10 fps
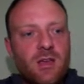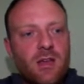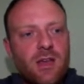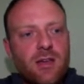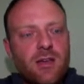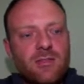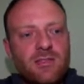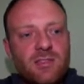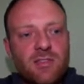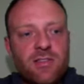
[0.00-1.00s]
And
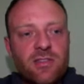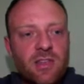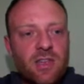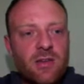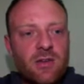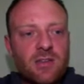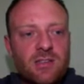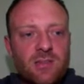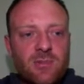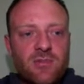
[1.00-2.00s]
notice here are
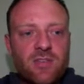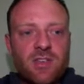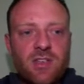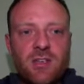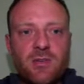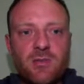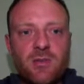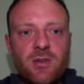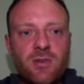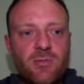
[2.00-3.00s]
some of the
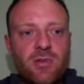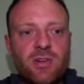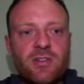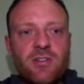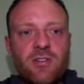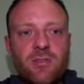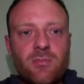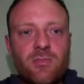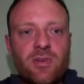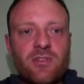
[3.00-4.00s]

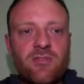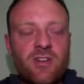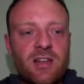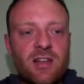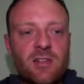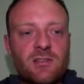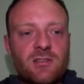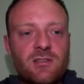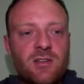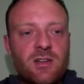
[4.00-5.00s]
predefined
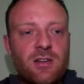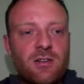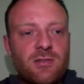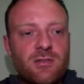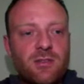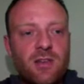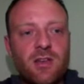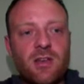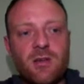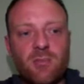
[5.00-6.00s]
colors that you can use.
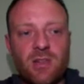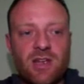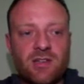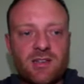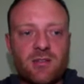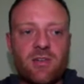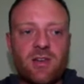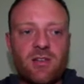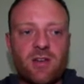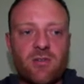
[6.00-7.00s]
Black, dark gray,
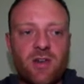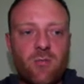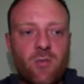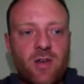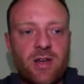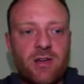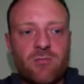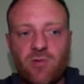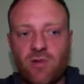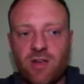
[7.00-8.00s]
light gray, white,
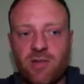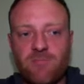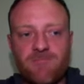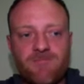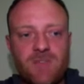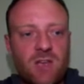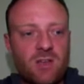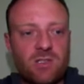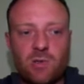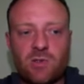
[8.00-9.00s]
gray,
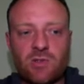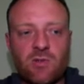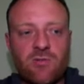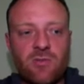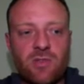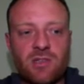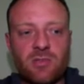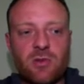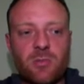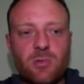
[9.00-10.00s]
so on and so forth. There's
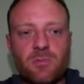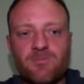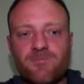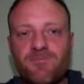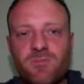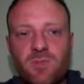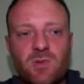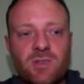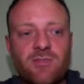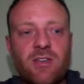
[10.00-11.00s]
purple,
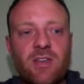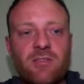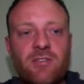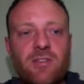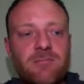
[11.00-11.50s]
always a favorite.